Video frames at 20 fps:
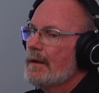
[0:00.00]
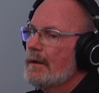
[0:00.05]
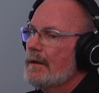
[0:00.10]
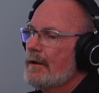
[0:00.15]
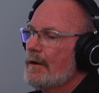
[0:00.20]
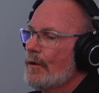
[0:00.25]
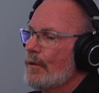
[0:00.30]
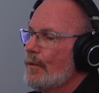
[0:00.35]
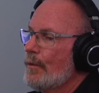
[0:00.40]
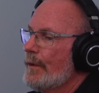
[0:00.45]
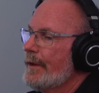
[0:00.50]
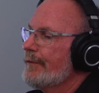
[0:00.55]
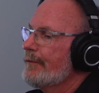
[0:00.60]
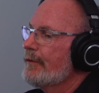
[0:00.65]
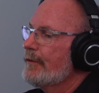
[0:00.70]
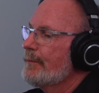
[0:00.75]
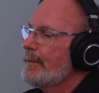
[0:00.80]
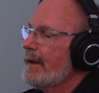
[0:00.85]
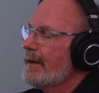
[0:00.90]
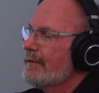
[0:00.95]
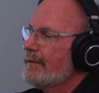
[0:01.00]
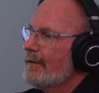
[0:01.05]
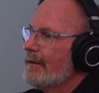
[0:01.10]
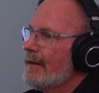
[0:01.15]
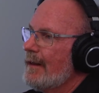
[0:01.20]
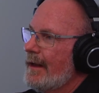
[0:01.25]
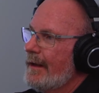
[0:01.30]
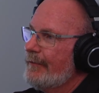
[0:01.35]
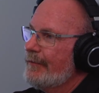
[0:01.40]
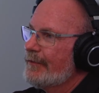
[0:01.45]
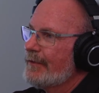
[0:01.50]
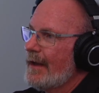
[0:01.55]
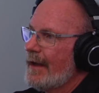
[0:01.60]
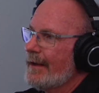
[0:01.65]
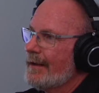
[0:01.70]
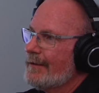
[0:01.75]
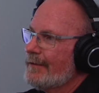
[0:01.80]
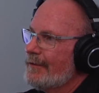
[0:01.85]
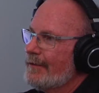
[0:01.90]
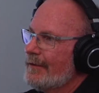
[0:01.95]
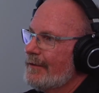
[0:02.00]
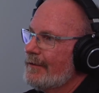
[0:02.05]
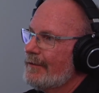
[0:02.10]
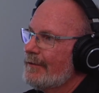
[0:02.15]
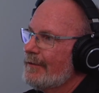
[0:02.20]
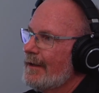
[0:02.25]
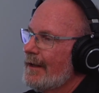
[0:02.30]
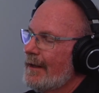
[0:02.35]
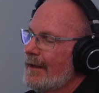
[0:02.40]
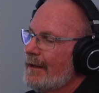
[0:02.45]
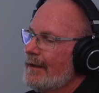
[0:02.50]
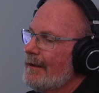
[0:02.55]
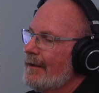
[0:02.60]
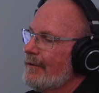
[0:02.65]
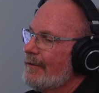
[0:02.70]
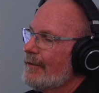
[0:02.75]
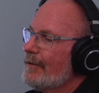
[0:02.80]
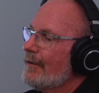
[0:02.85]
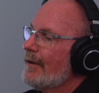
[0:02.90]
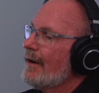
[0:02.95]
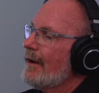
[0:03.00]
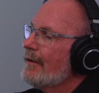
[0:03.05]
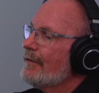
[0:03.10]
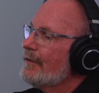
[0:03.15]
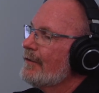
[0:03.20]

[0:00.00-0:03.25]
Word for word: You know, with respect to the life sciences, you know, there are